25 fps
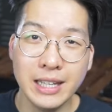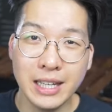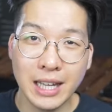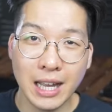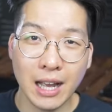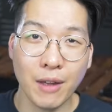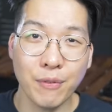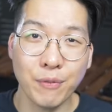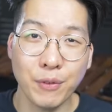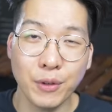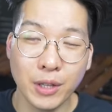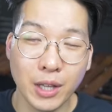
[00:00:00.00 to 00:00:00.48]
And
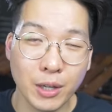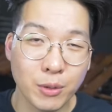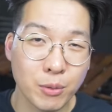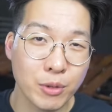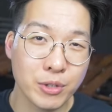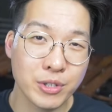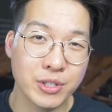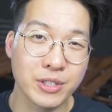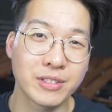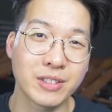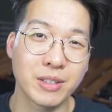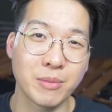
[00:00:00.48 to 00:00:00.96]
yeah, I felt like
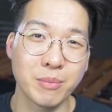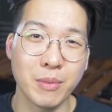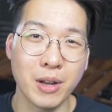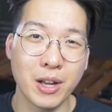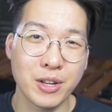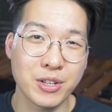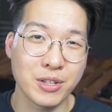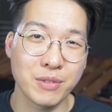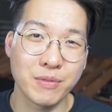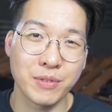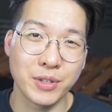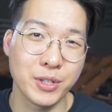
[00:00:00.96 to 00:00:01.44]
watching some
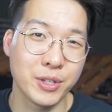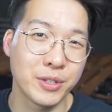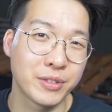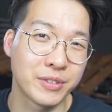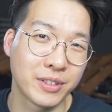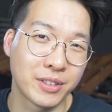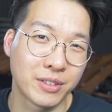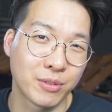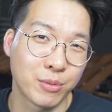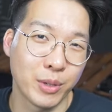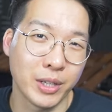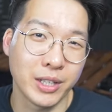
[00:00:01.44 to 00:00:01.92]
marching
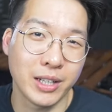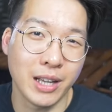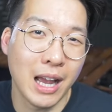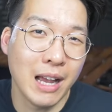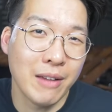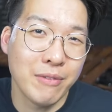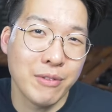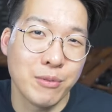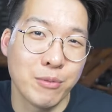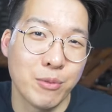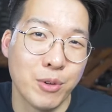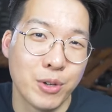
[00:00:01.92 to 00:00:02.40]
videos this week. I
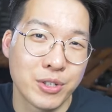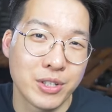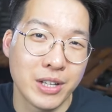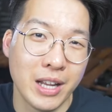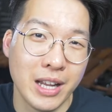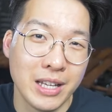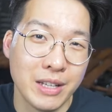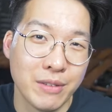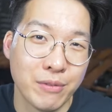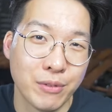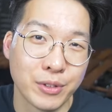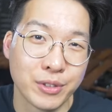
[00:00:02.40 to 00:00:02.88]
haven't watched
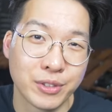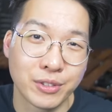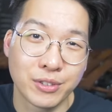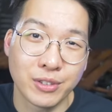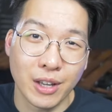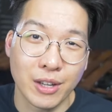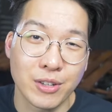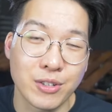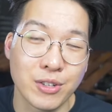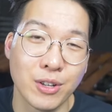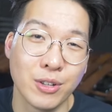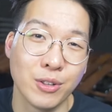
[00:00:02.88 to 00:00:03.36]
any for
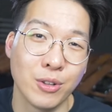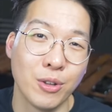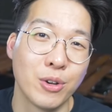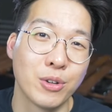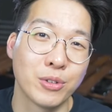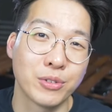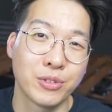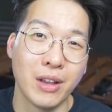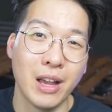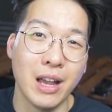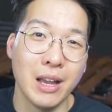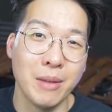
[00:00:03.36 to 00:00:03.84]
such a
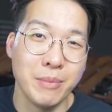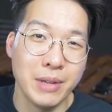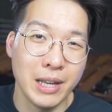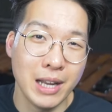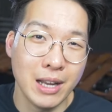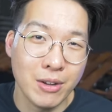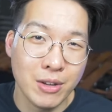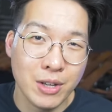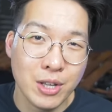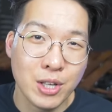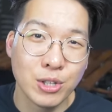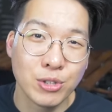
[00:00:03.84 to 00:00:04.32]
long time
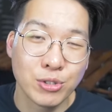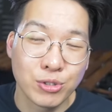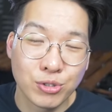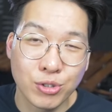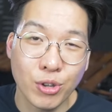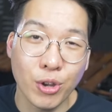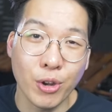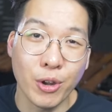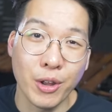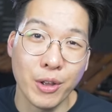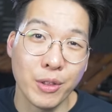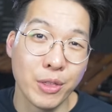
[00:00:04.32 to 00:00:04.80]
now.
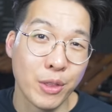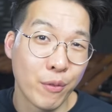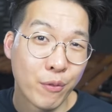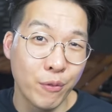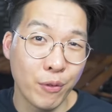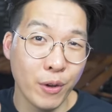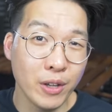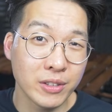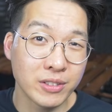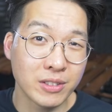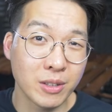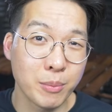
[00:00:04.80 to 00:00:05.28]
So the
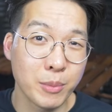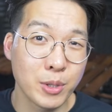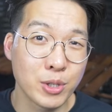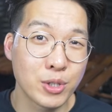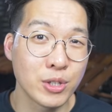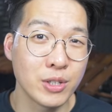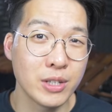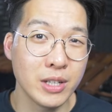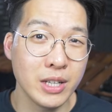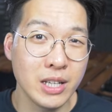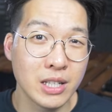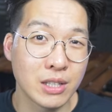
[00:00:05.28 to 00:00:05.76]
first
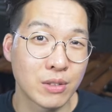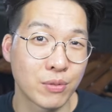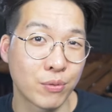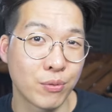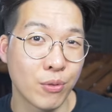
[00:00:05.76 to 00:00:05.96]
submission is